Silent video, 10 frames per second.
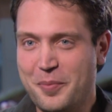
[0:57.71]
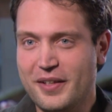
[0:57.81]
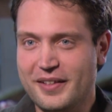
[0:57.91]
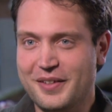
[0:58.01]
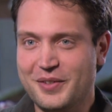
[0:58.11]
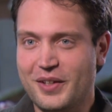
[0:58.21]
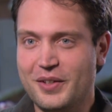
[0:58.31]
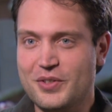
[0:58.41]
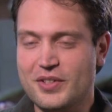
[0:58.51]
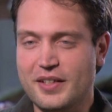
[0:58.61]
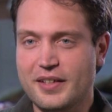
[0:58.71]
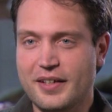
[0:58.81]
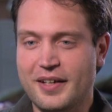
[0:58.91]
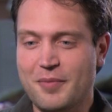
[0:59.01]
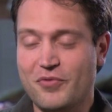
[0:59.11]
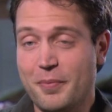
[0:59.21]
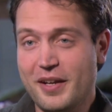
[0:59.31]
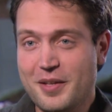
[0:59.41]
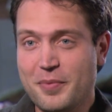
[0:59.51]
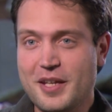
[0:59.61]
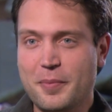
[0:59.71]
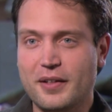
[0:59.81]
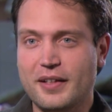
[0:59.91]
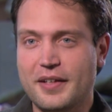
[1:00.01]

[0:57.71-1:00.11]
paleontology for many people,